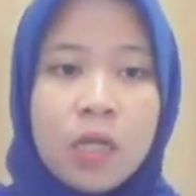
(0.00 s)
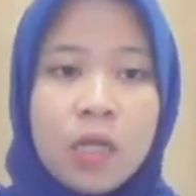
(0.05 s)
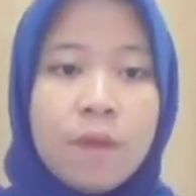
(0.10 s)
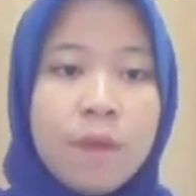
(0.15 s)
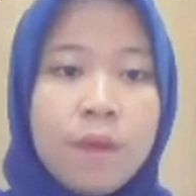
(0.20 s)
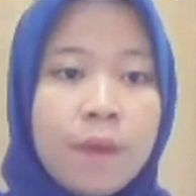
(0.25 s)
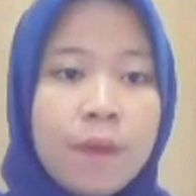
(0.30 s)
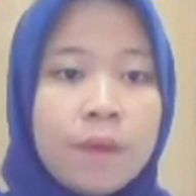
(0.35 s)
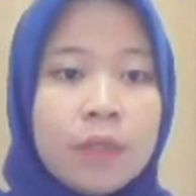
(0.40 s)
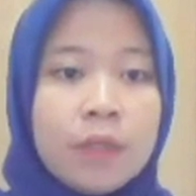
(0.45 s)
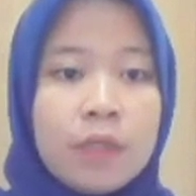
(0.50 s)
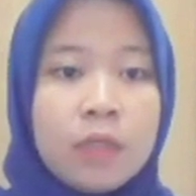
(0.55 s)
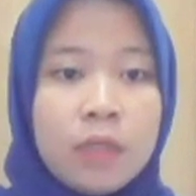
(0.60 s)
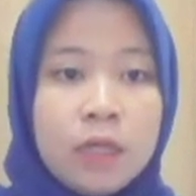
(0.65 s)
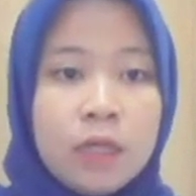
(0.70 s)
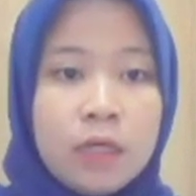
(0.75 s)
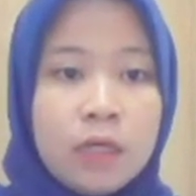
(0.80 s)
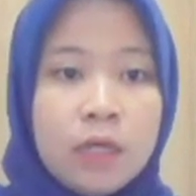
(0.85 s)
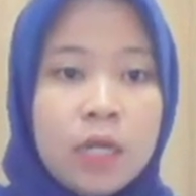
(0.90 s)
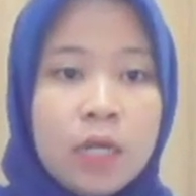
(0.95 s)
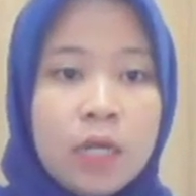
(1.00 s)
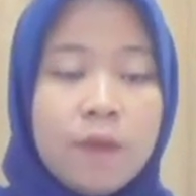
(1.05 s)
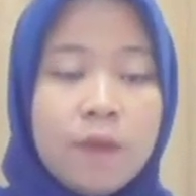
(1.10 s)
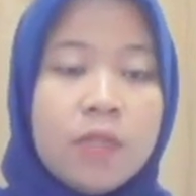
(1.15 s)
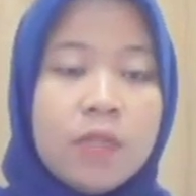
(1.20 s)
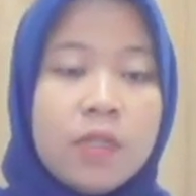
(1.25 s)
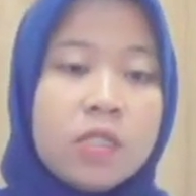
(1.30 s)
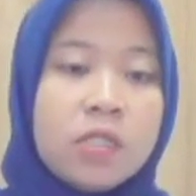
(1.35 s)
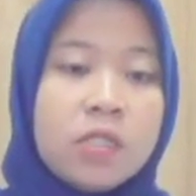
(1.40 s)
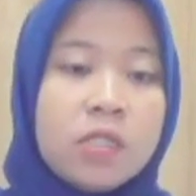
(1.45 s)
BPTEN,
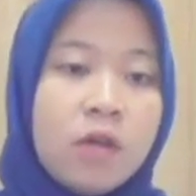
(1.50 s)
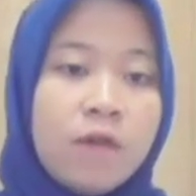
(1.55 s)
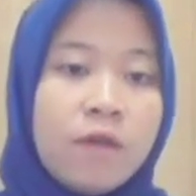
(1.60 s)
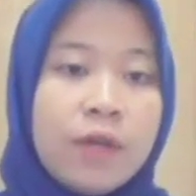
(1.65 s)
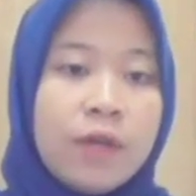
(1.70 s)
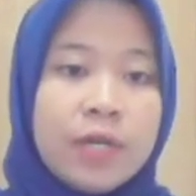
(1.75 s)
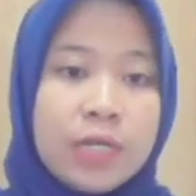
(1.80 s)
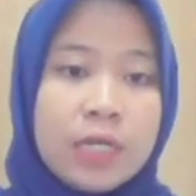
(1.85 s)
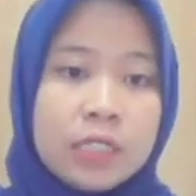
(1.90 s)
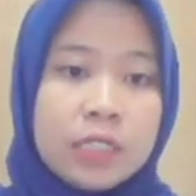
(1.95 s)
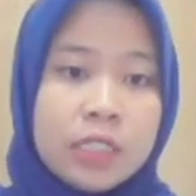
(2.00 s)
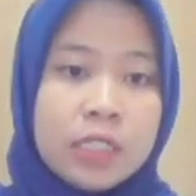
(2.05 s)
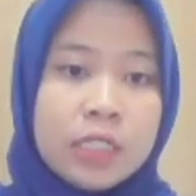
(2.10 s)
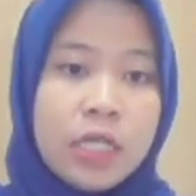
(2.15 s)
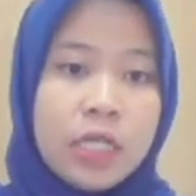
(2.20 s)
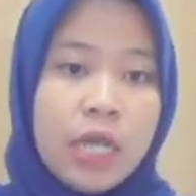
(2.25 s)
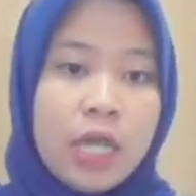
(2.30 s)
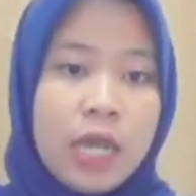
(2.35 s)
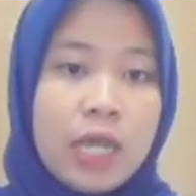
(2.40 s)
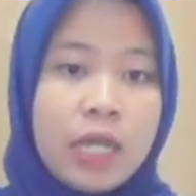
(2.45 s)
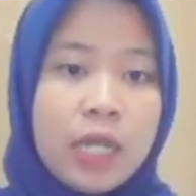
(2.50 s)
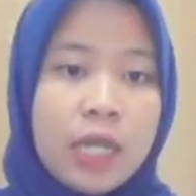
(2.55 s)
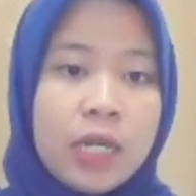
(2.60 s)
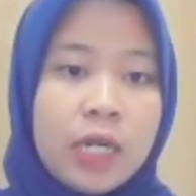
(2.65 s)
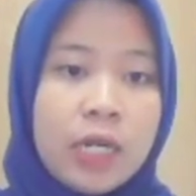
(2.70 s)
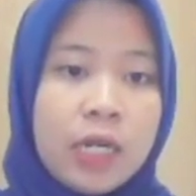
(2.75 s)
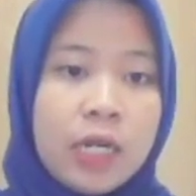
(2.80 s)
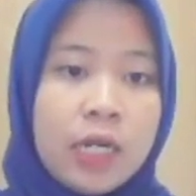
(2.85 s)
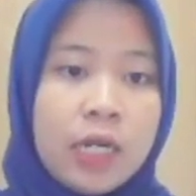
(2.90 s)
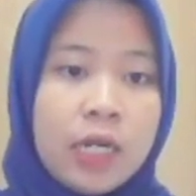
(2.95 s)
Ministry of Energy
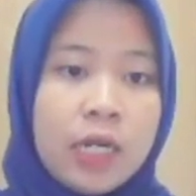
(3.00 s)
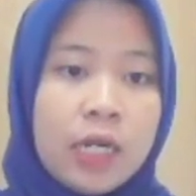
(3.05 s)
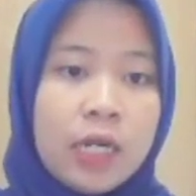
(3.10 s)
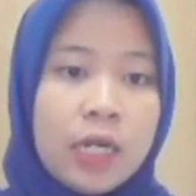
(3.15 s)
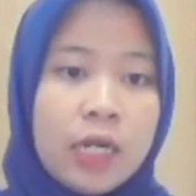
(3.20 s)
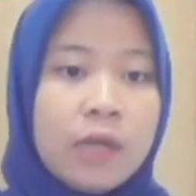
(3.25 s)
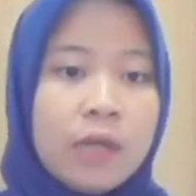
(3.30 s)
and